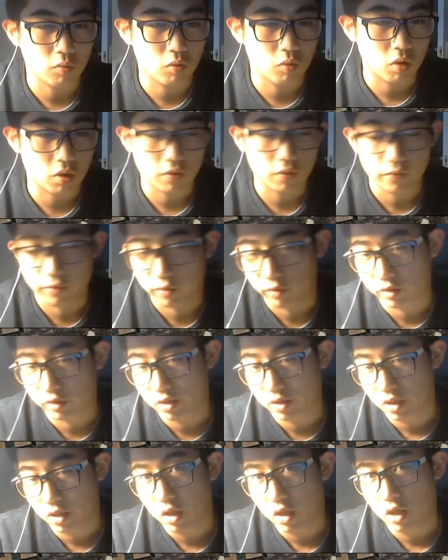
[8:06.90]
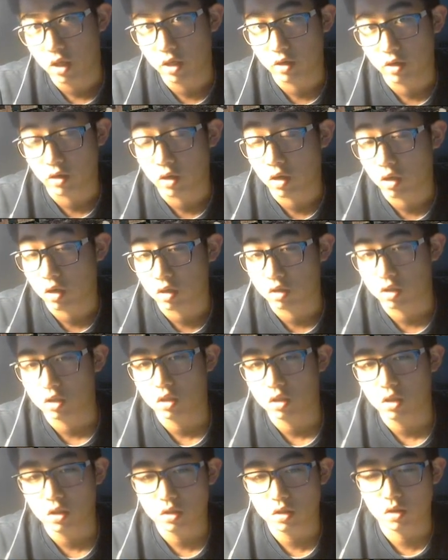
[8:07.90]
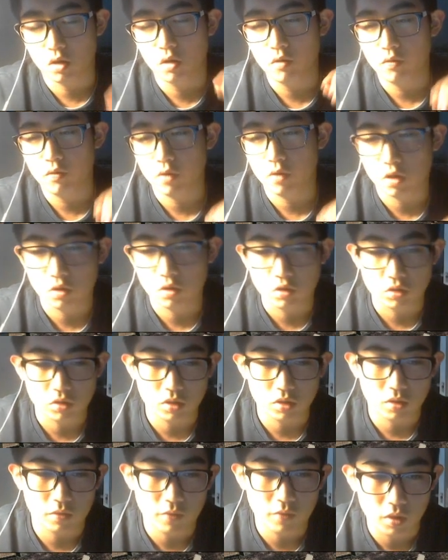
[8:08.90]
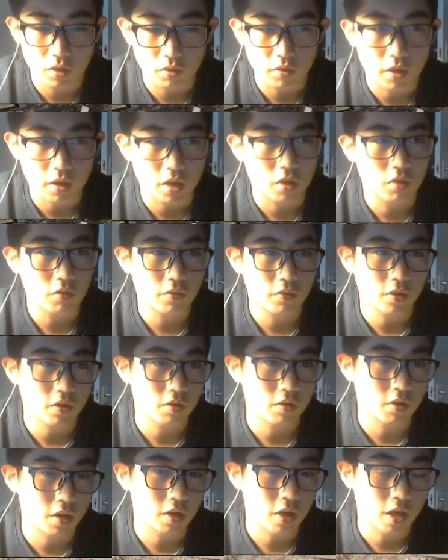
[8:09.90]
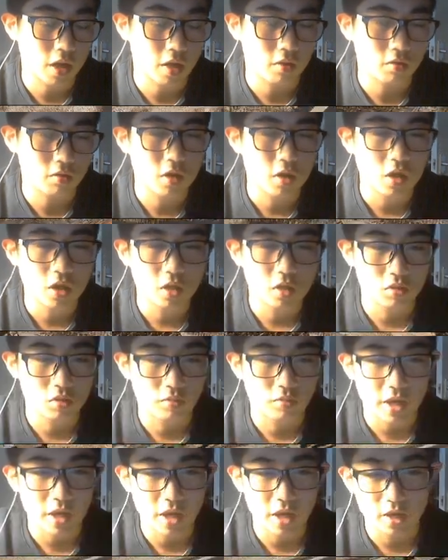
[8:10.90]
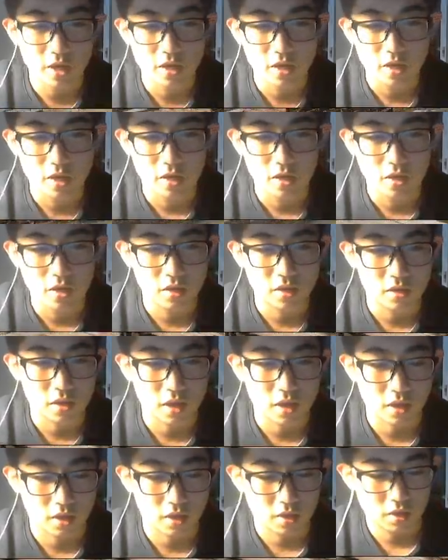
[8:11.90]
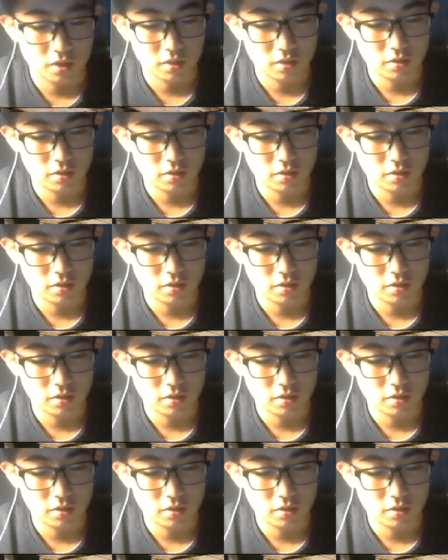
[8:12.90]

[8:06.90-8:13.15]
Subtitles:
workforce in your garage. So hopefully you enjoyed this video, and hopefully you learn how to play this tank.